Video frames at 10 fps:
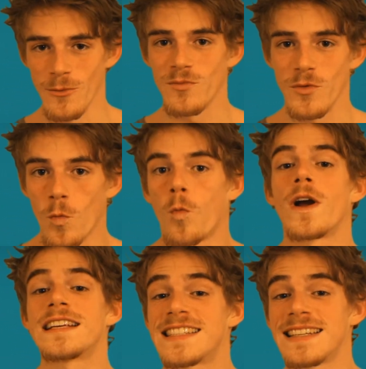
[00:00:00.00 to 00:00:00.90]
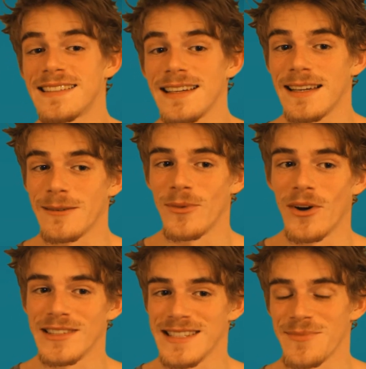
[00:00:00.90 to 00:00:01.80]
wasting time
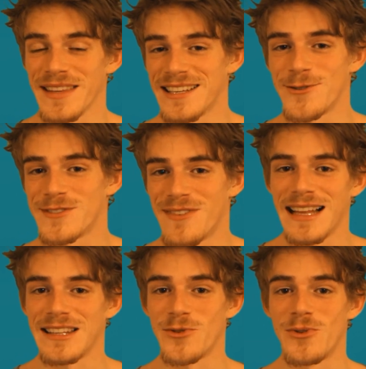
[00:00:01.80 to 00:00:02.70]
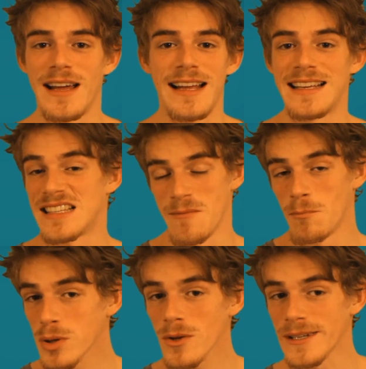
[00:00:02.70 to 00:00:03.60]
on something whose value his
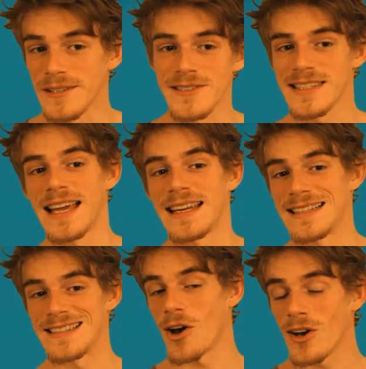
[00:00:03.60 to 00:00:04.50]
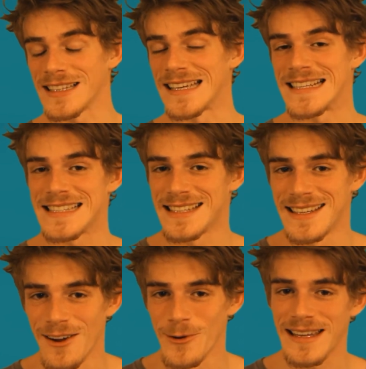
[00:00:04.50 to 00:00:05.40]
employers and his colleagues did
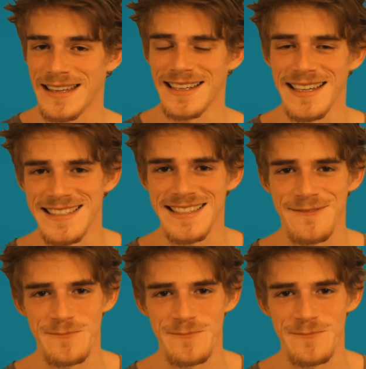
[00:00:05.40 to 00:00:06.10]
not recognize.